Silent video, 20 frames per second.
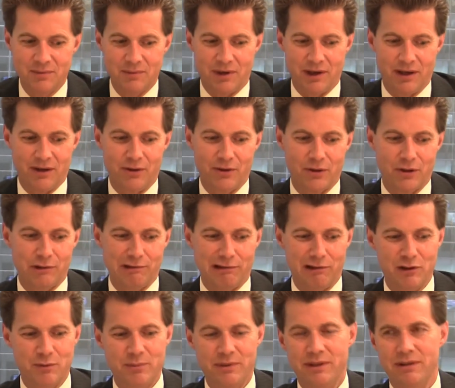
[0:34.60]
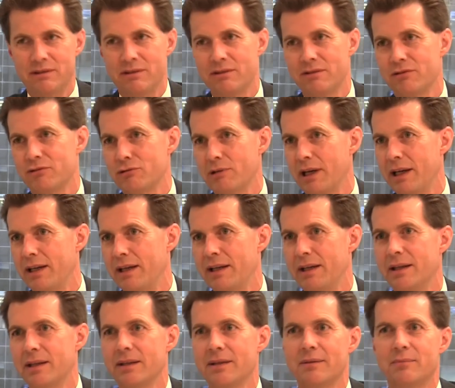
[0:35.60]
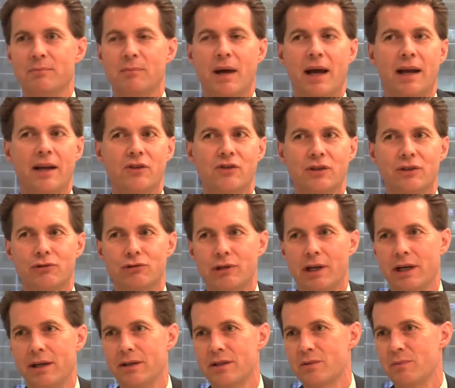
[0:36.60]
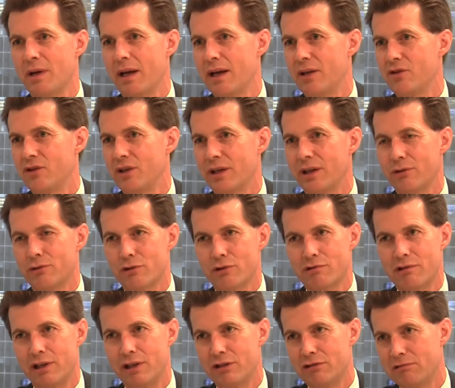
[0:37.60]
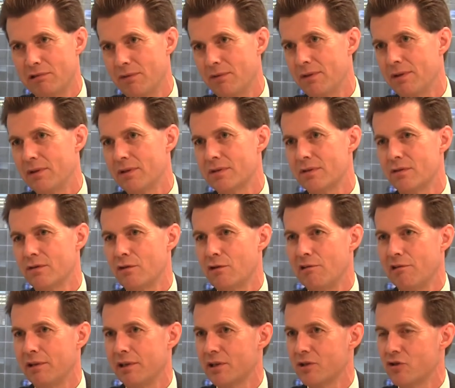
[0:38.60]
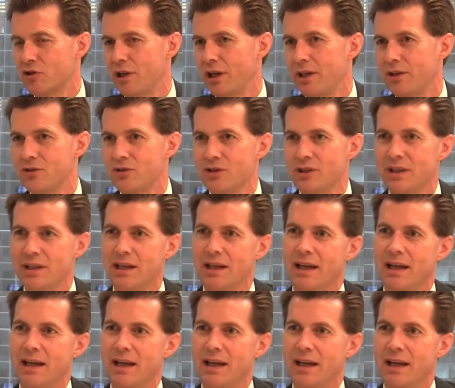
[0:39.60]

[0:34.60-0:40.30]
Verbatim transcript: my whole career has been trading, managing traders, managing interest rate derivatives and foreign exchange,